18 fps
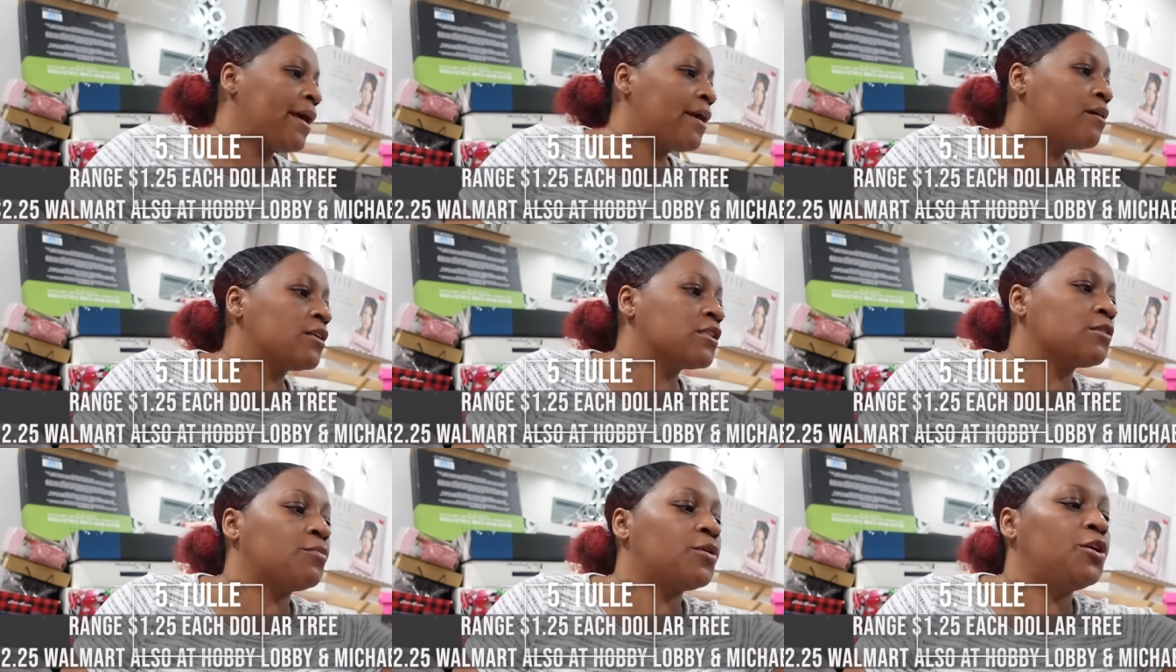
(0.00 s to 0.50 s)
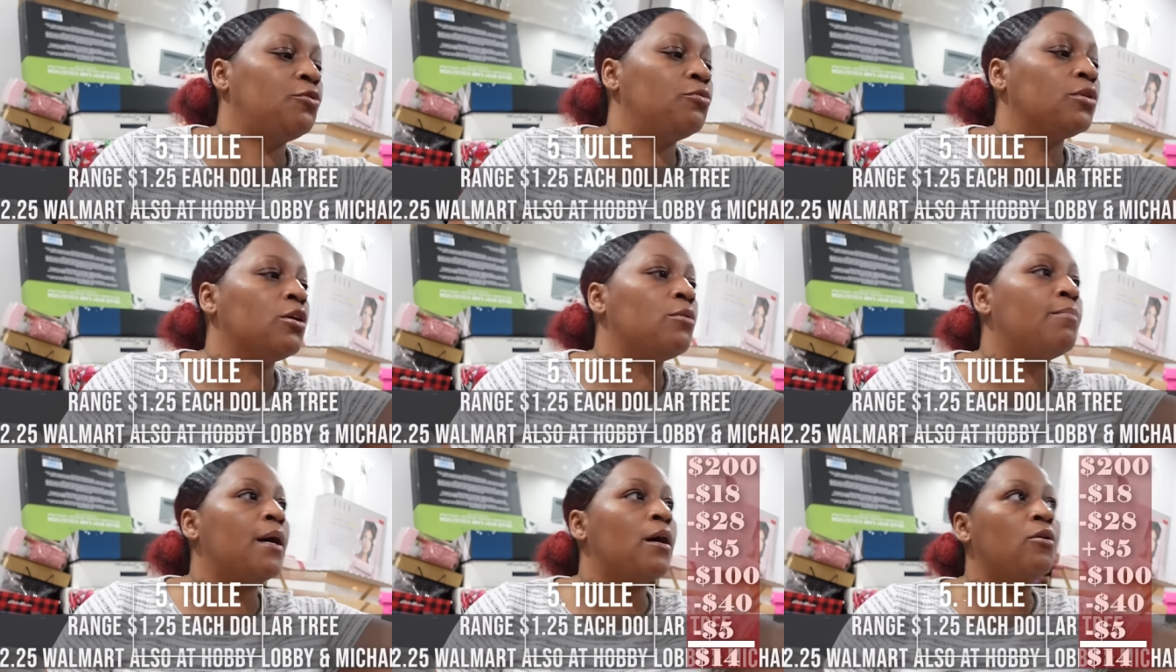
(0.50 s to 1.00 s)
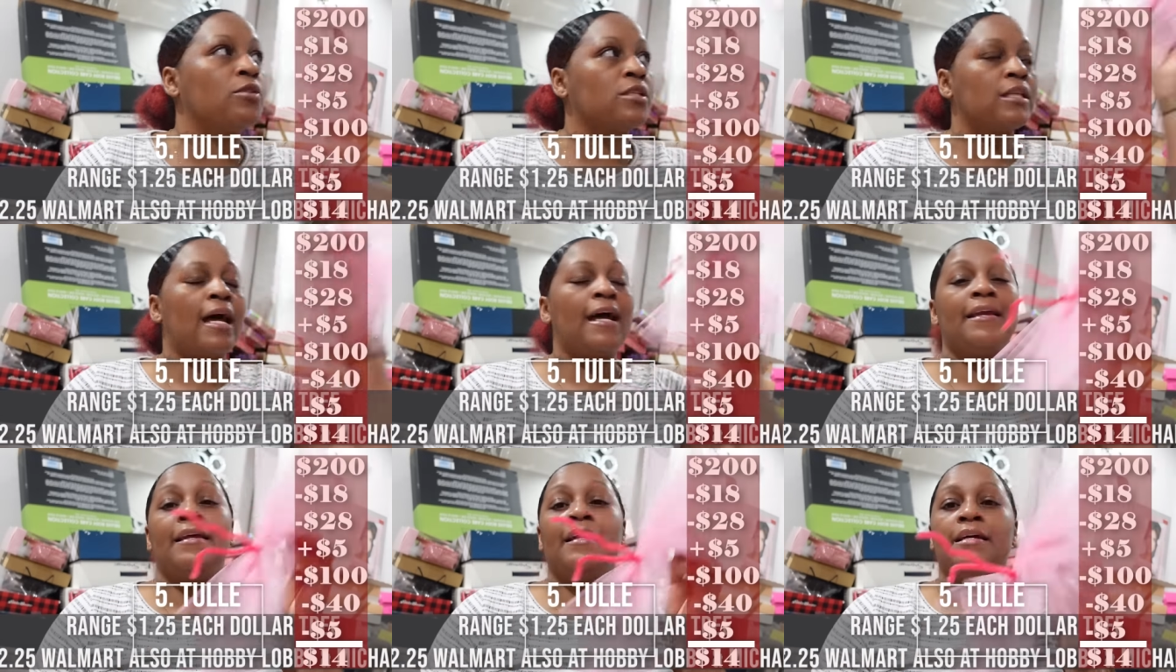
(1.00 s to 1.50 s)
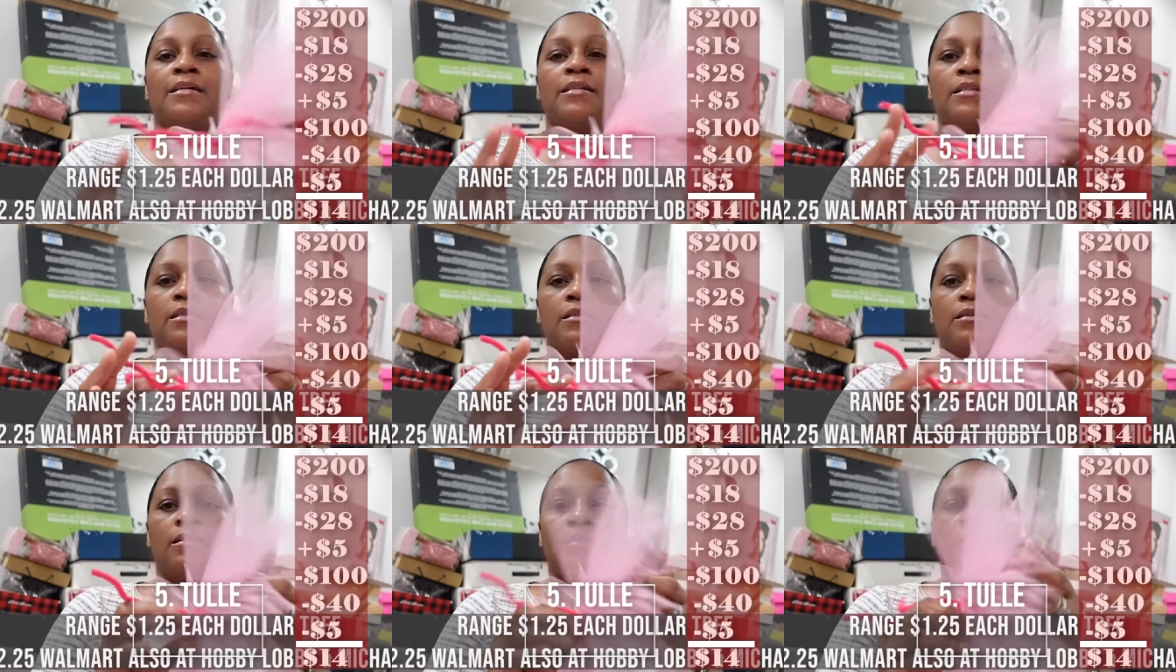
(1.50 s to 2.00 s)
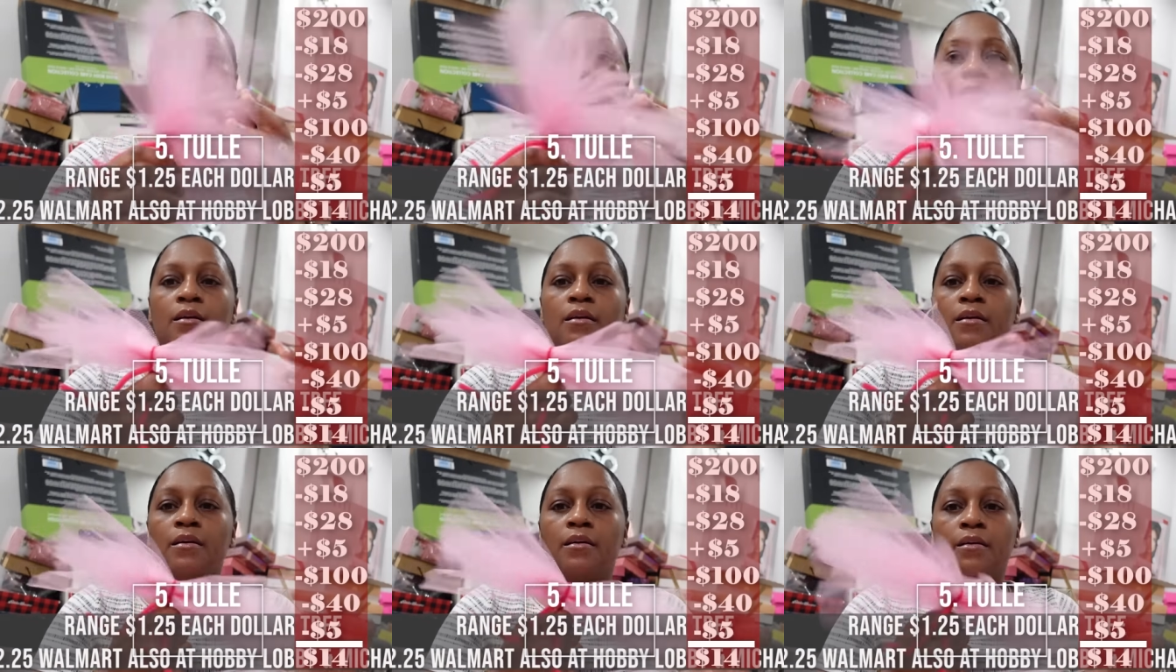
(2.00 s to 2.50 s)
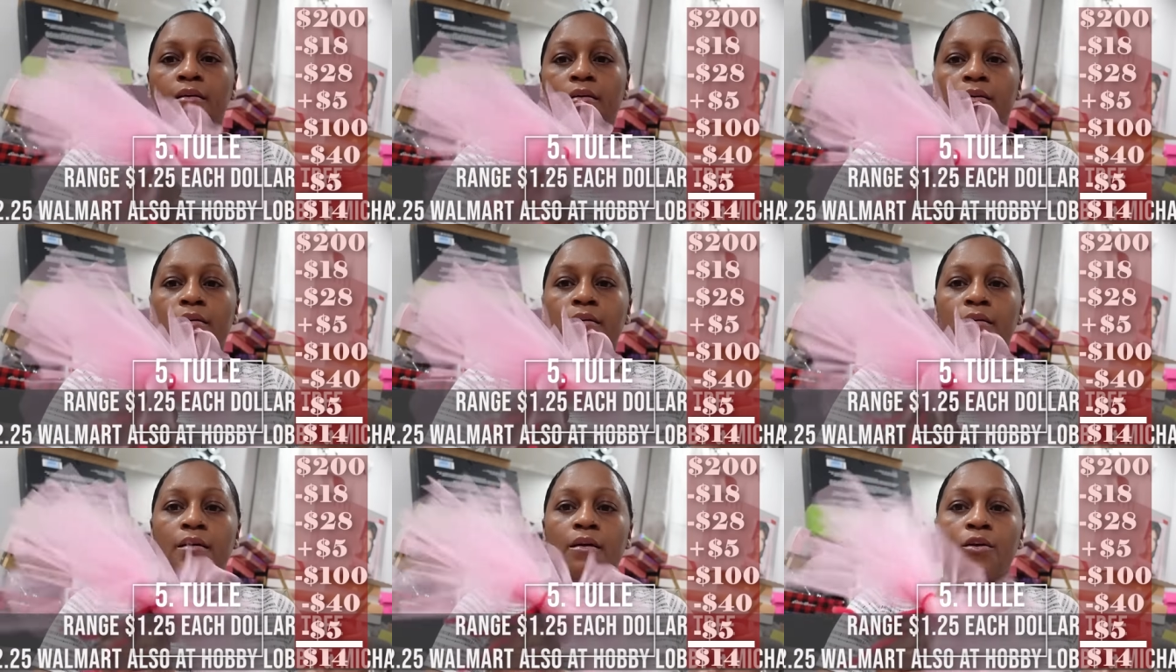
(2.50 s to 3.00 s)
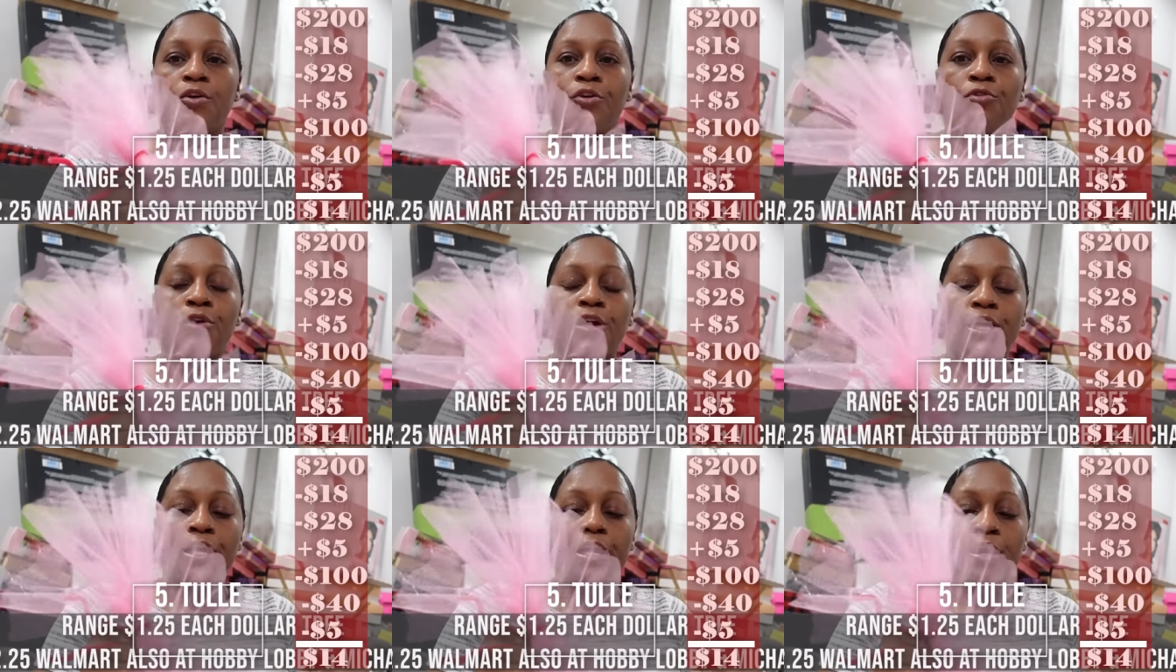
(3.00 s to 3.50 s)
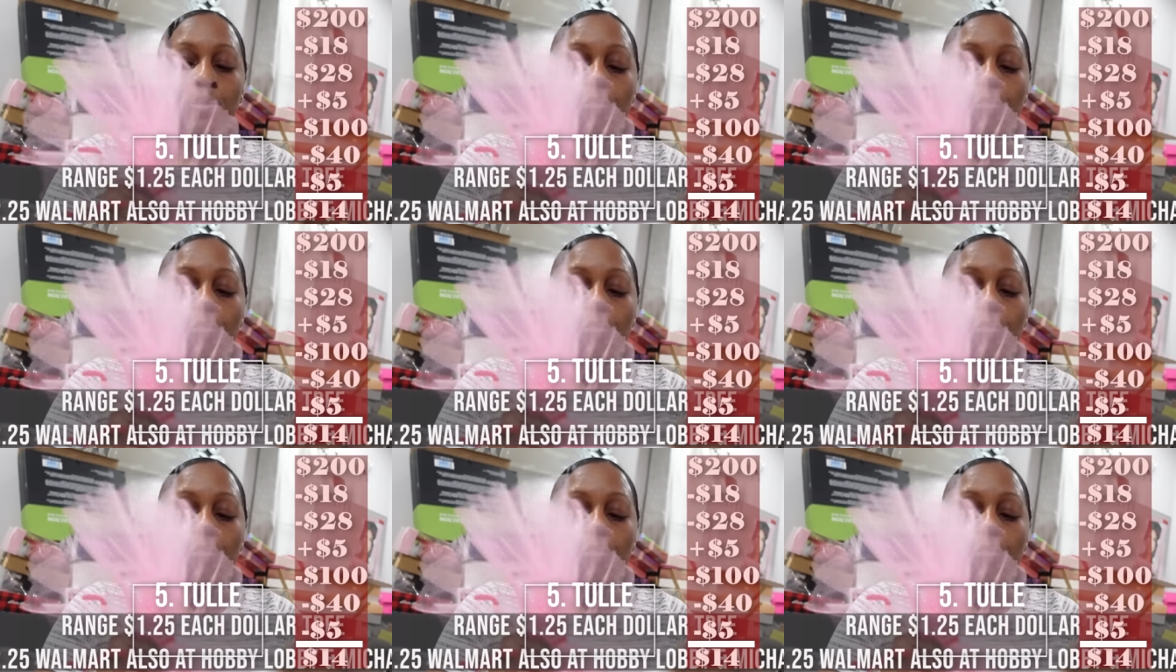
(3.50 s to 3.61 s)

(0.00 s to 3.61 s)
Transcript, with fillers: make us some cute little bows like this you can get